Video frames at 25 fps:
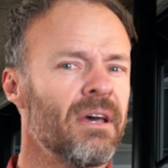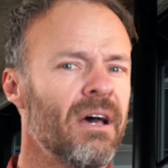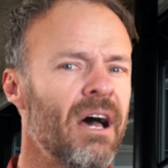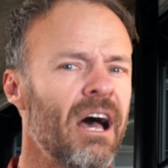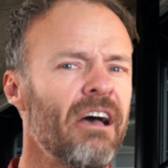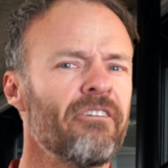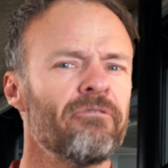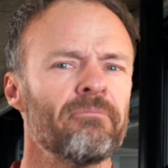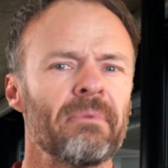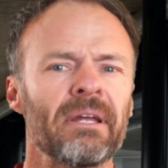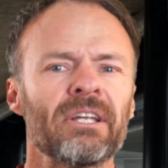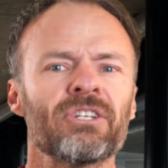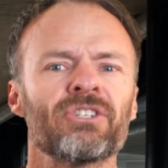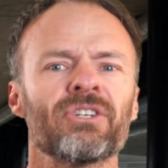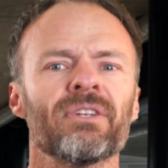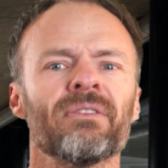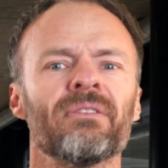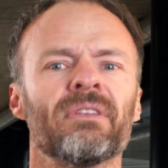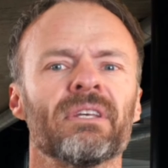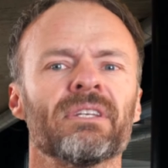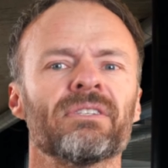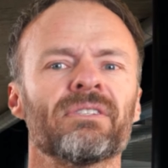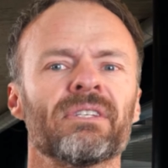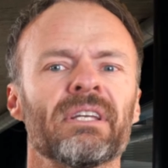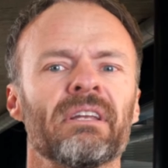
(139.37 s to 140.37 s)
I've mentioned
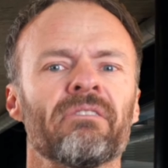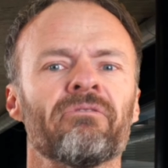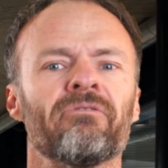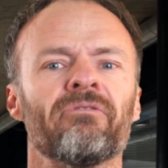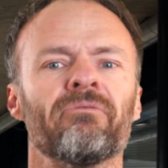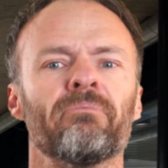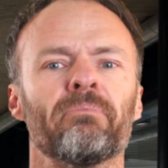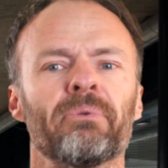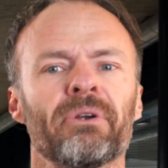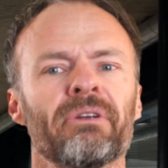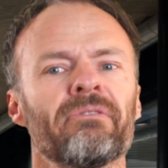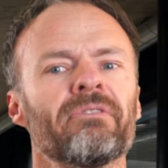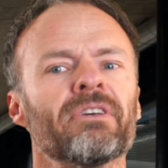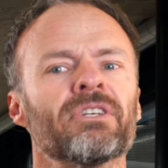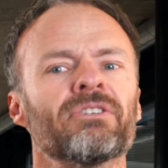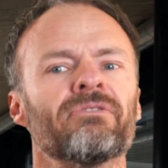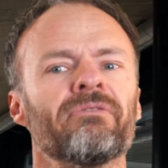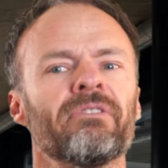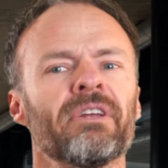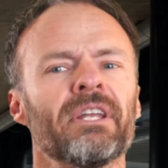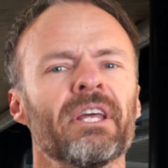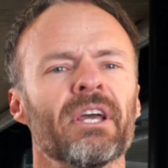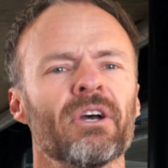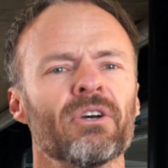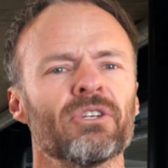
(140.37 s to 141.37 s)
this in previous
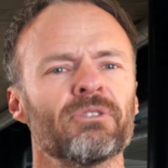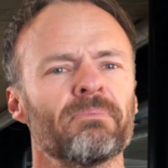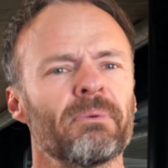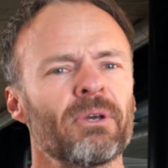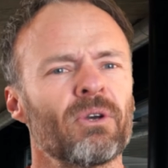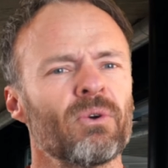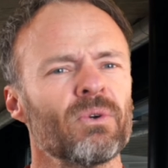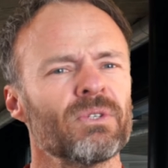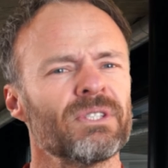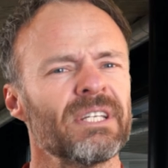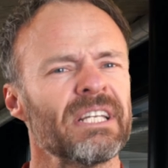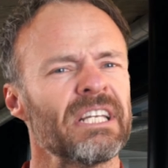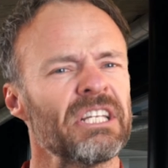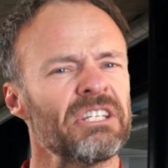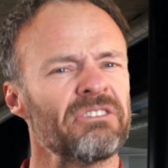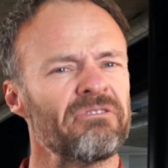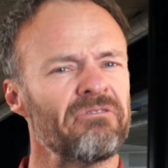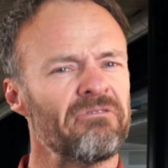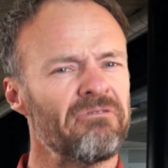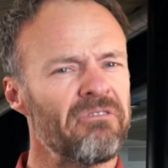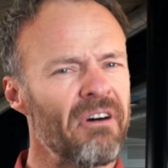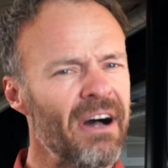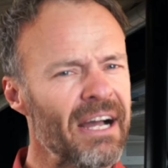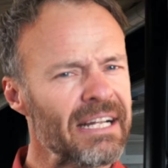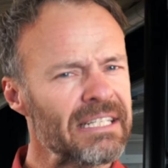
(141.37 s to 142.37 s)
videos because it is
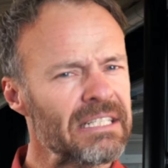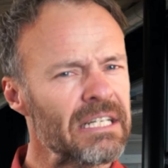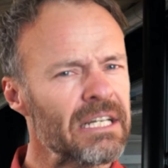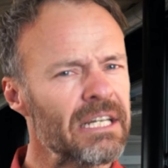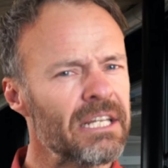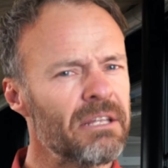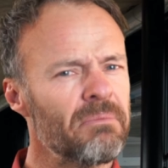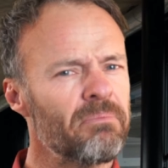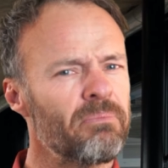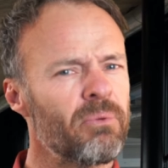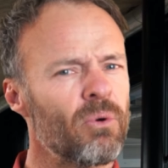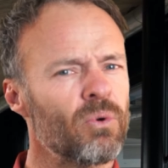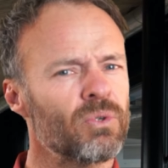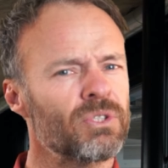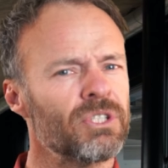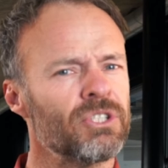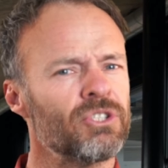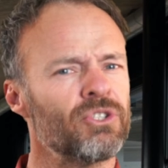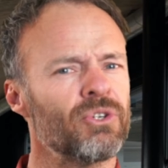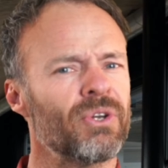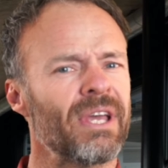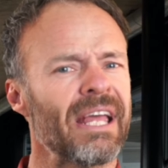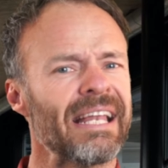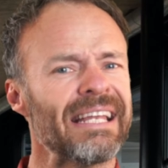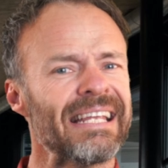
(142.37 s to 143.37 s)
vitally important
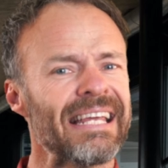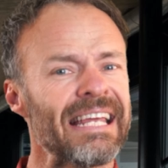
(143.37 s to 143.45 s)
to get